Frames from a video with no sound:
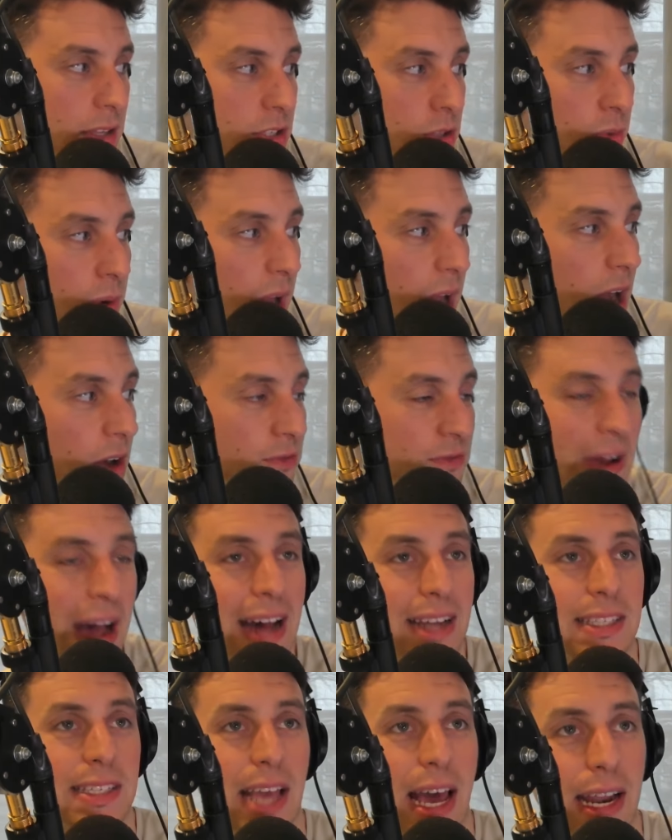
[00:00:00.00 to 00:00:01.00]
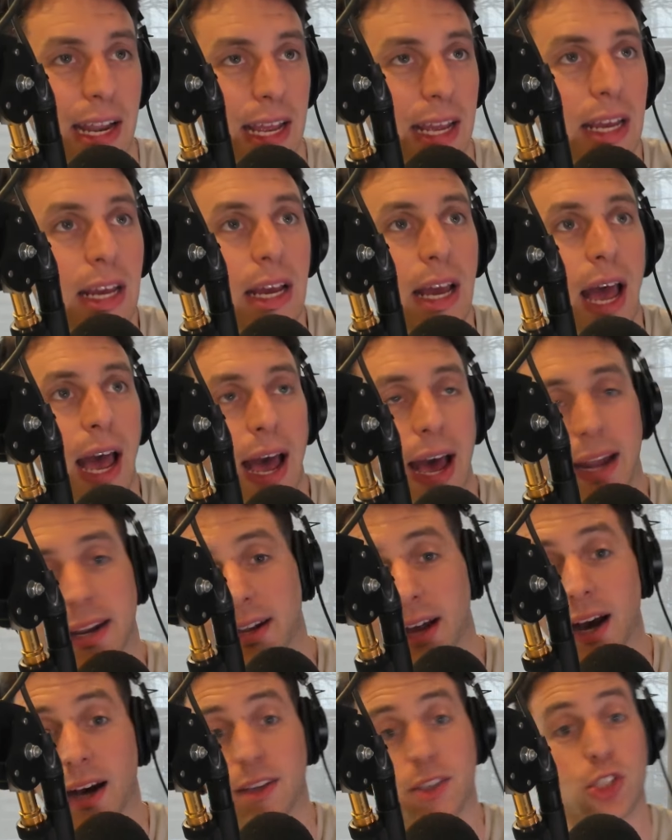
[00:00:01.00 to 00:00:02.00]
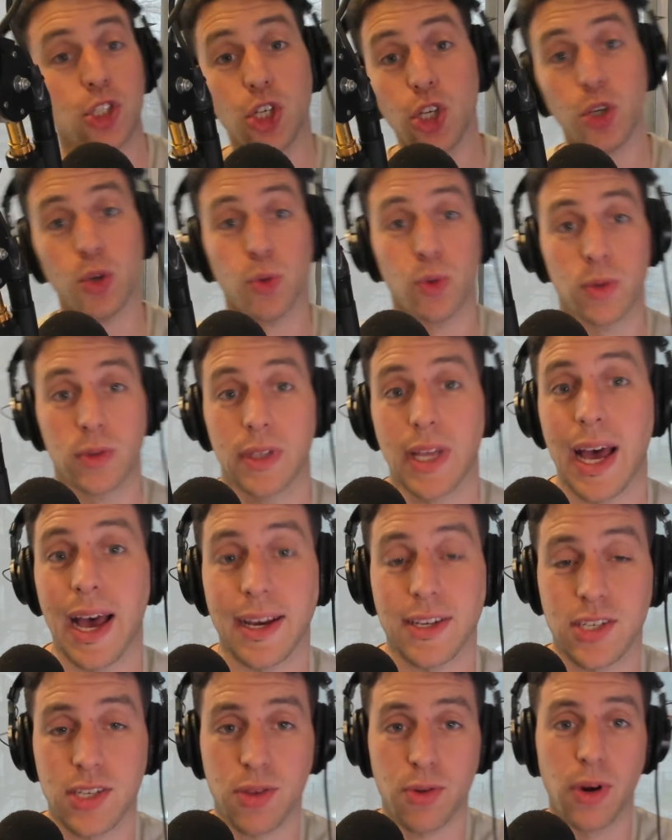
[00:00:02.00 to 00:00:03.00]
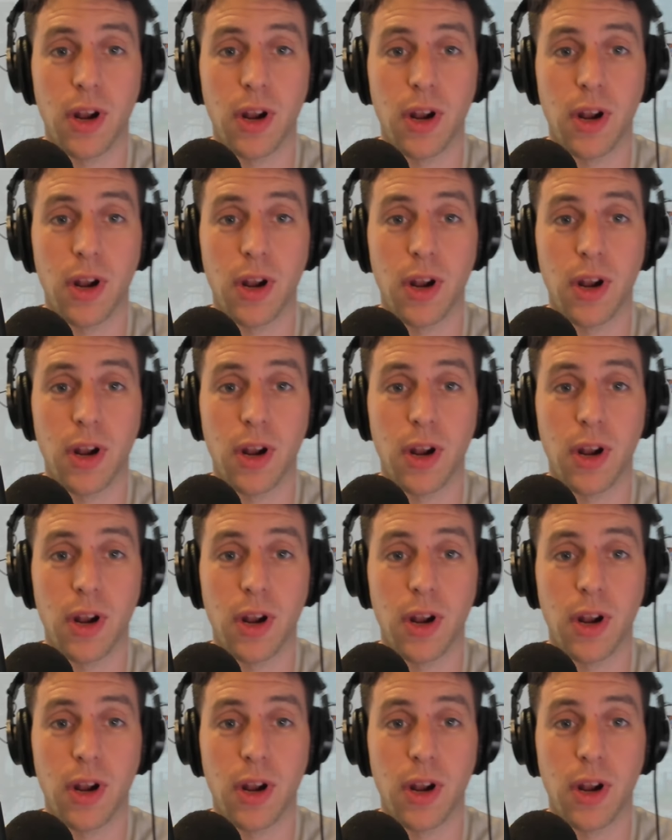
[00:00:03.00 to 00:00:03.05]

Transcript: Terrell, Fast Eddie, and you next,